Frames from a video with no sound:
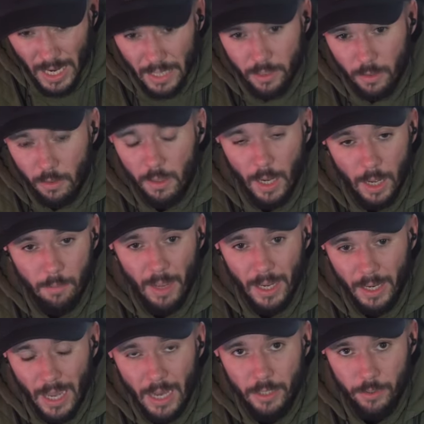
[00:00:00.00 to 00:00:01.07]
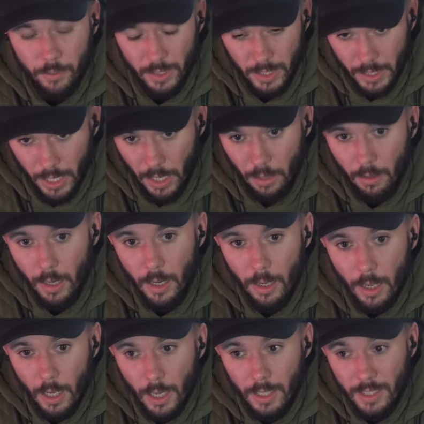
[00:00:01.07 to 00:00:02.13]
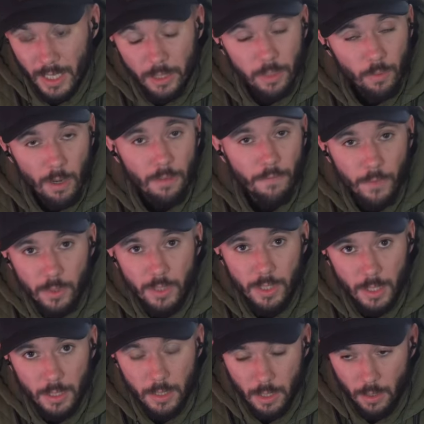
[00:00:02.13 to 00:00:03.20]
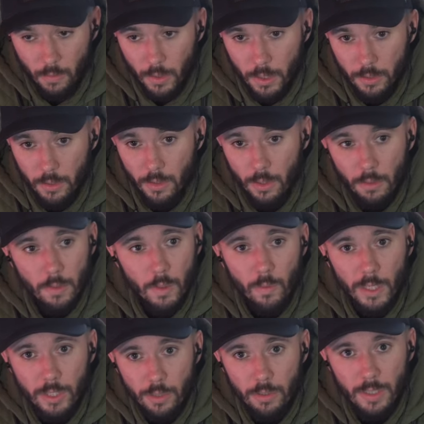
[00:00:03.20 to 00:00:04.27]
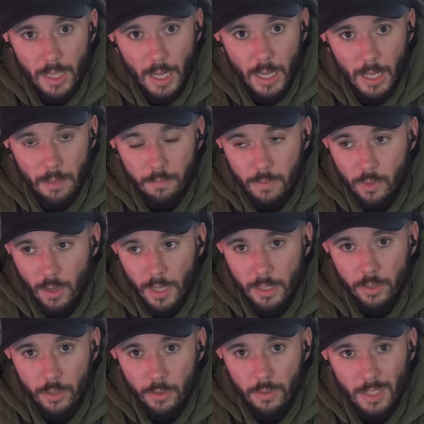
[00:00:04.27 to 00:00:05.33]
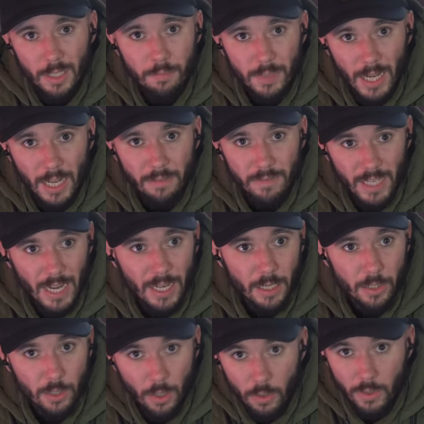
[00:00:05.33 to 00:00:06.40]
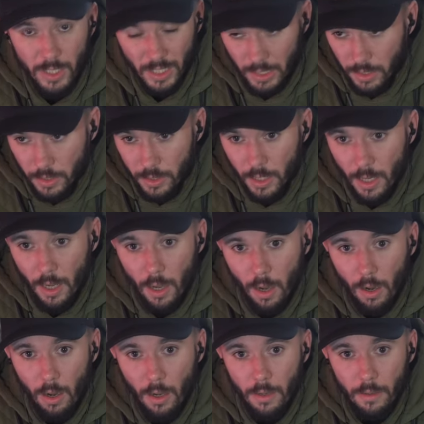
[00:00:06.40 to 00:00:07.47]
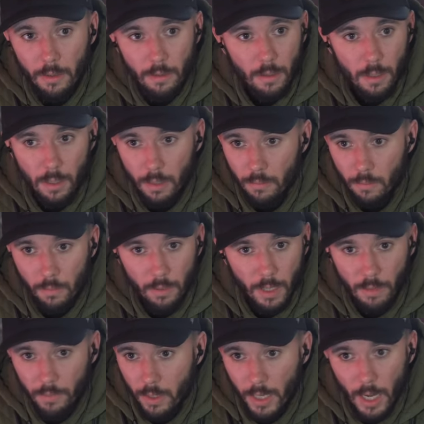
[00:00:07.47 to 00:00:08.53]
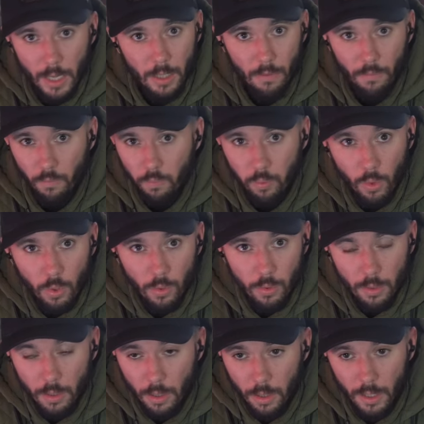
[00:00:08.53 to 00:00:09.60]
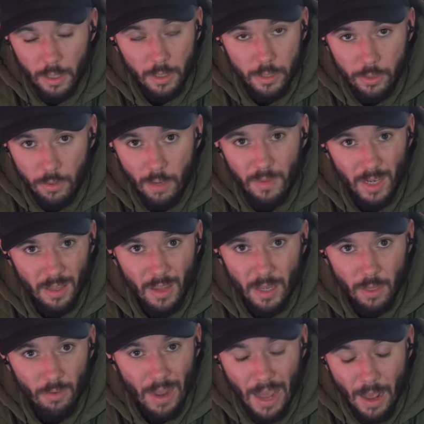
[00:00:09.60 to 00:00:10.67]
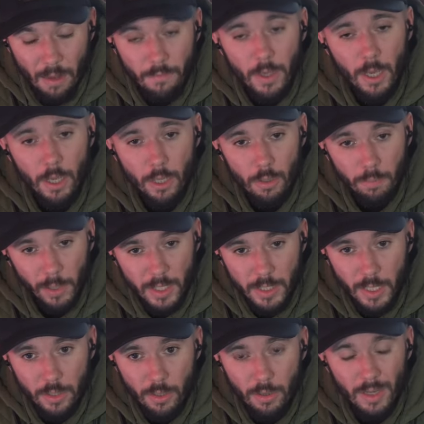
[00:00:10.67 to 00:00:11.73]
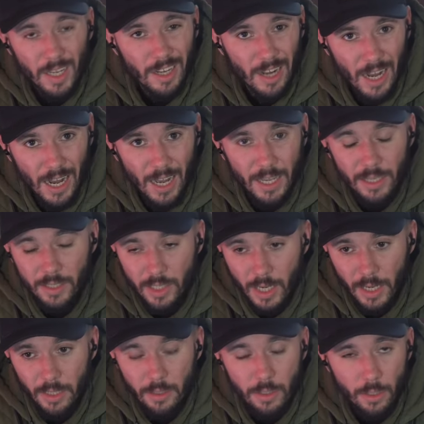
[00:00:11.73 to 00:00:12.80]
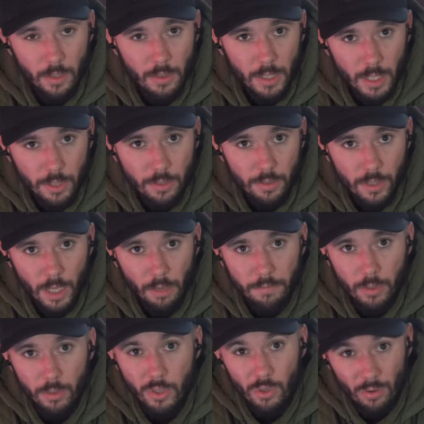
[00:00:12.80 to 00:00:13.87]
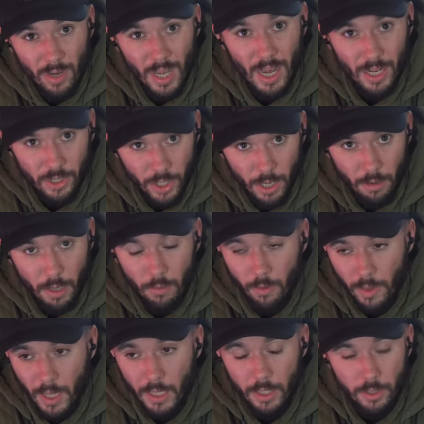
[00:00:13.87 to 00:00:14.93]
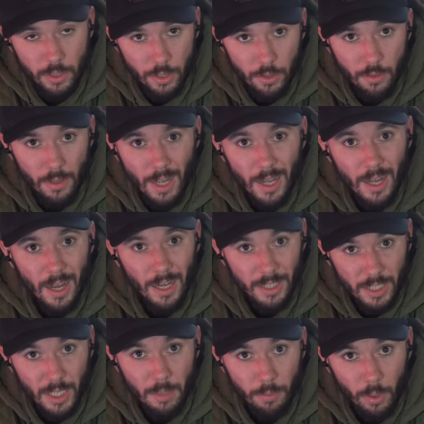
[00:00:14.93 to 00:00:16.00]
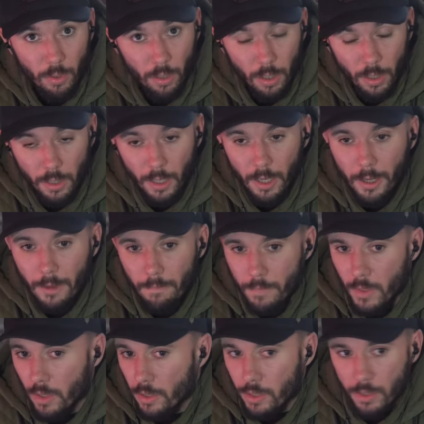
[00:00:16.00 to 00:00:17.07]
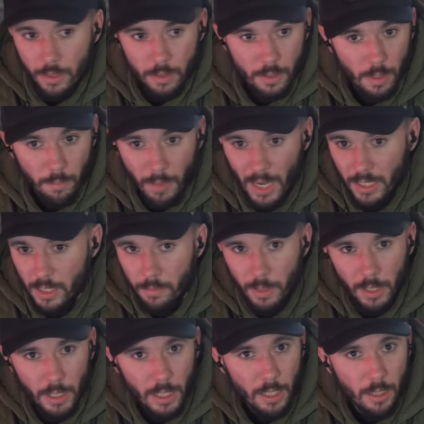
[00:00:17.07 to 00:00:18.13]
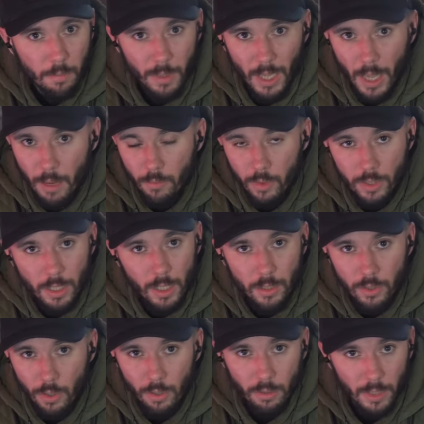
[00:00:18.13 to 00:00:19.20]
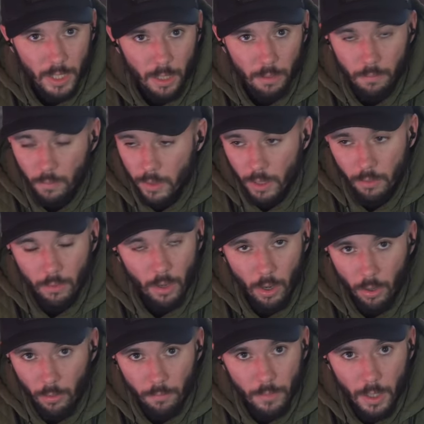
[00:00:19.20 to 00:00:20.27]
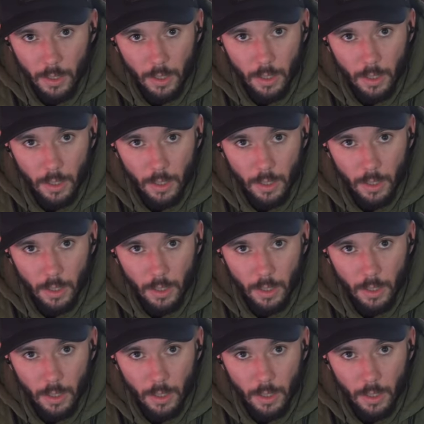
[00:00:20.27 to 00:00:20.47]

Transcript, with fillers: tactical combat casualty care. Uh, it's actually one of the first things that you want to do. You don't want to waste your time trying to do deep dive diagnoses on uh, whatever kind of wound on an extremity that you have. You place that tourniquet high and tight until you can get yourself to a triage area where they can do a deeper look. There's a possibility he could be hemorrhaging internally here. We don't know.